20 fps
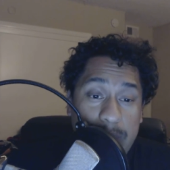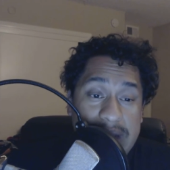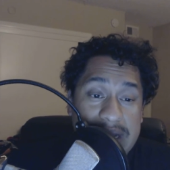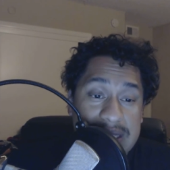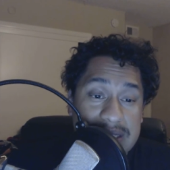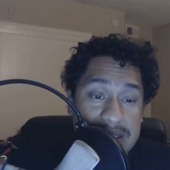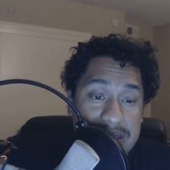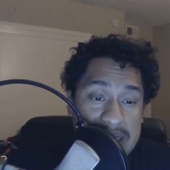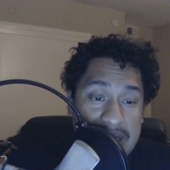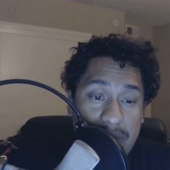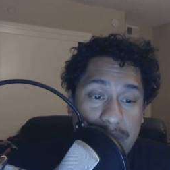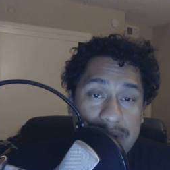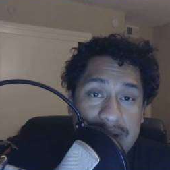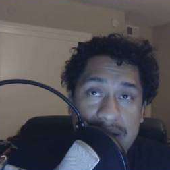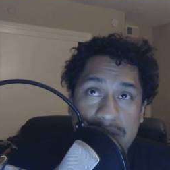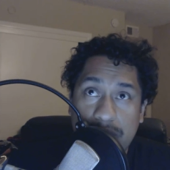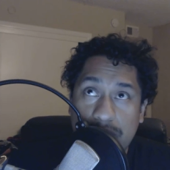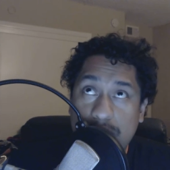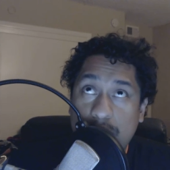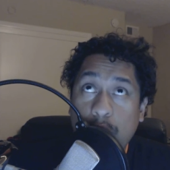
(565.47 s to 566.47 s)
the West. They
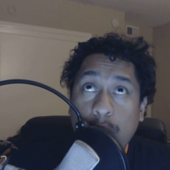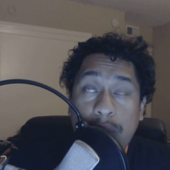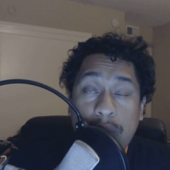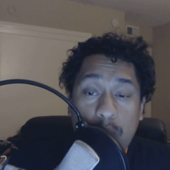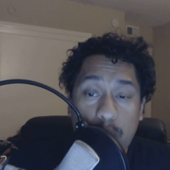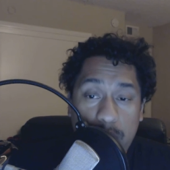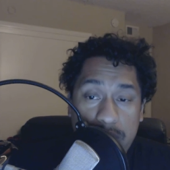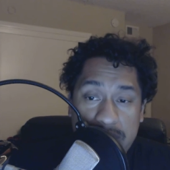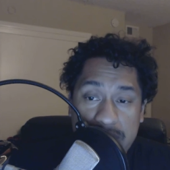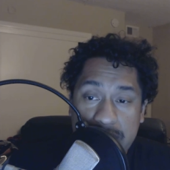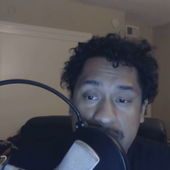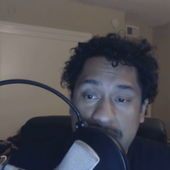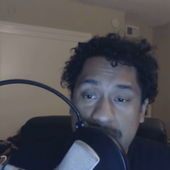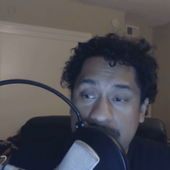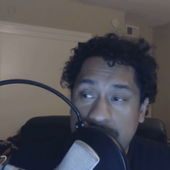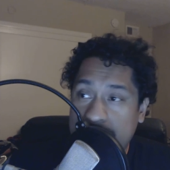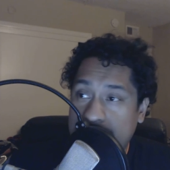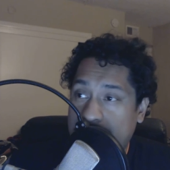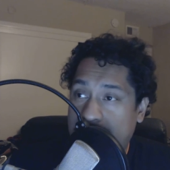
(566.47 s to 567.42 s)
already, they're two and one.